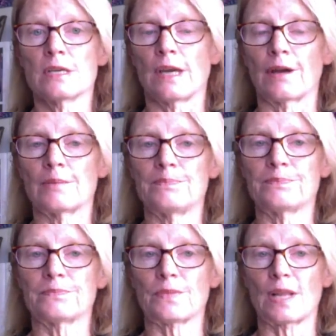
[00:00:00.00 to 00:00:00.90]

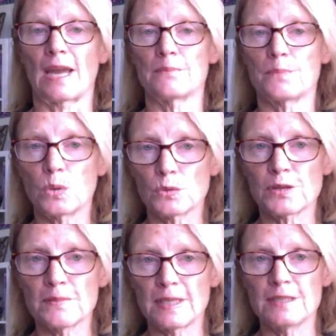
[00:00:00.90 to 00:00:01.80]
And put
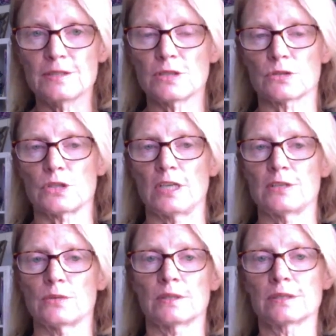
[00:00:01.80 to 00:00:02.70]
them into your
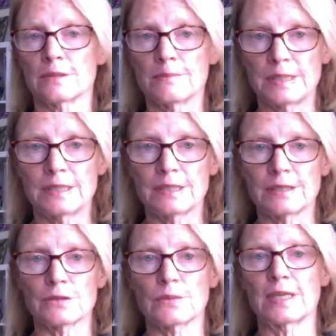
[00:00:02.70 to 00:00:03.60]
schedule at the
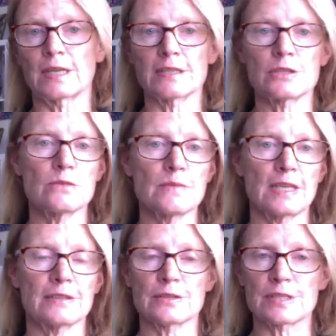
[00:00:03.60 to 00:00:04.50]
beginning of the week. I do
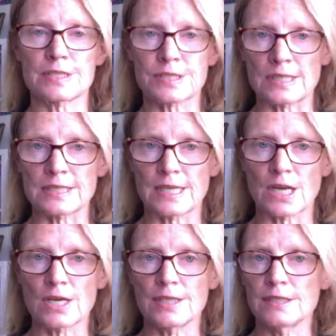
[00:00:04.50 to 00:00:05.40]
mine on a Sunday
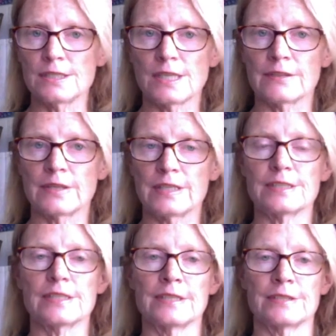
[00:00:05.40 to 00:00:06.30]
night, and then
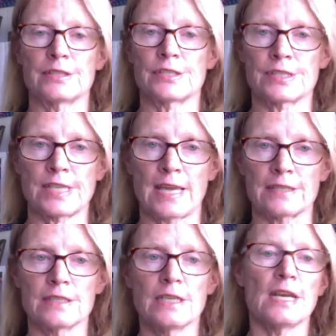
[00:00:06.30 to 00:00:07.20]
it's set.